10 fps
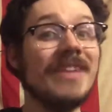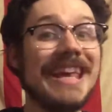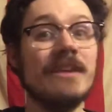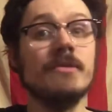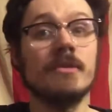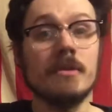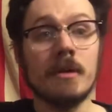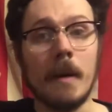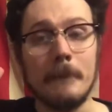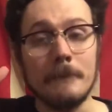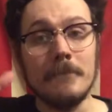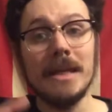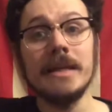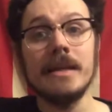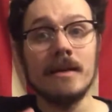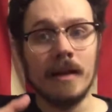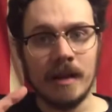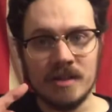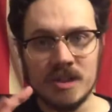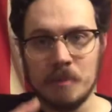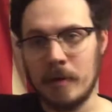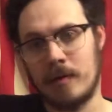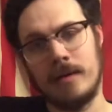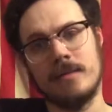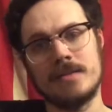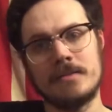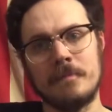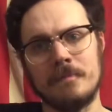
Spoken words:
intermedia experience.